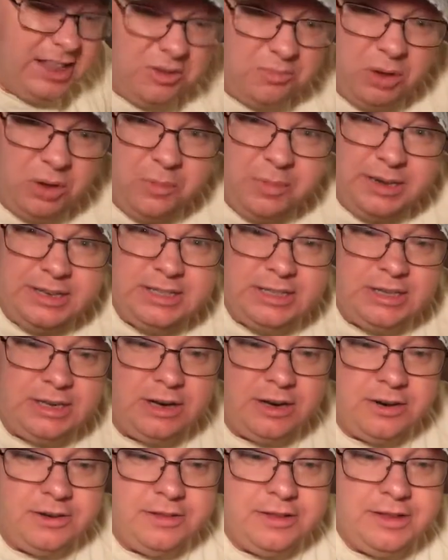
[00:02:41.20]
moment
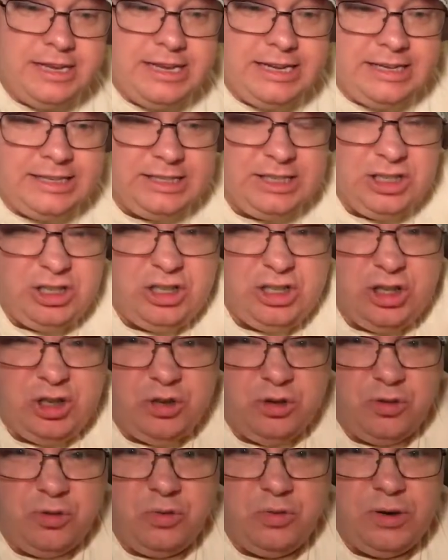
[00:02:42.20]
are these
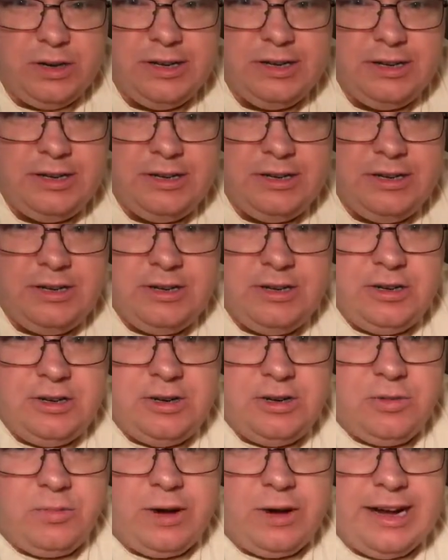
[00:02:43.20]
two
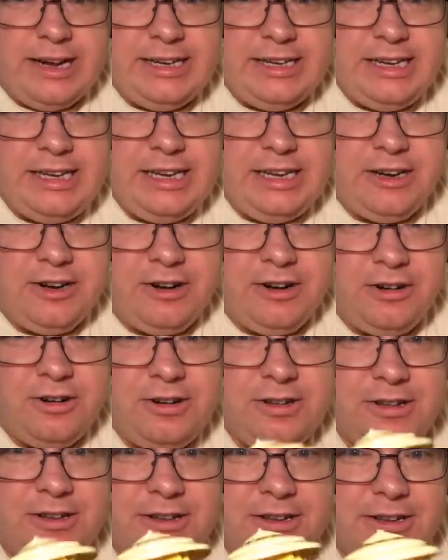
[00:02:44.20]
right
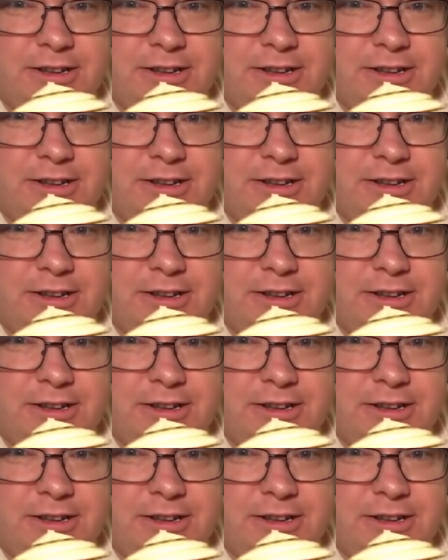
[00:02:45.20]
here.